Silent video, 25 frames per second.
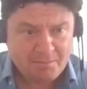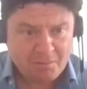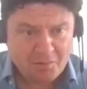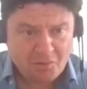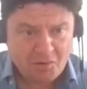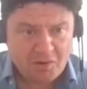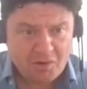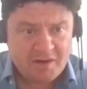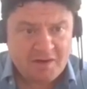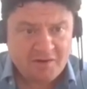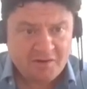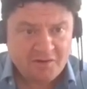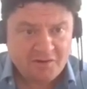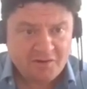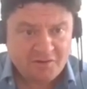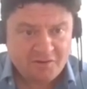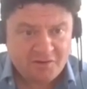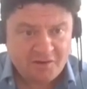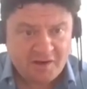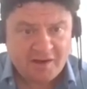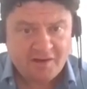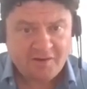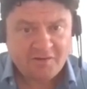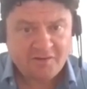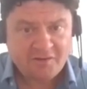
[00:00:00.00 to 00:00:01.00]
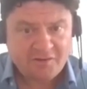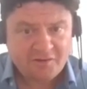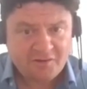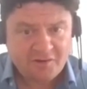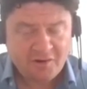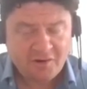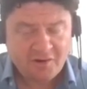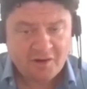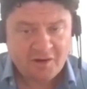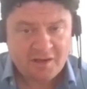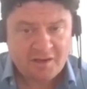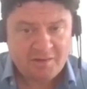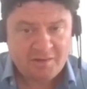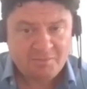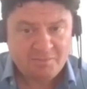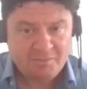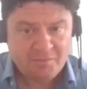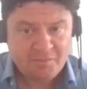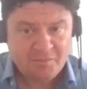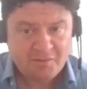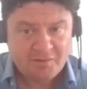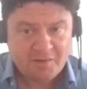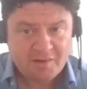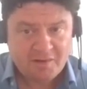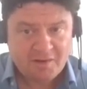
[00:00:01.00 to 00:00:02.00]
0.6
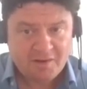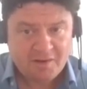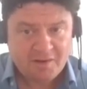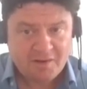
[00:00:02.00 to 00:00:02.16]
times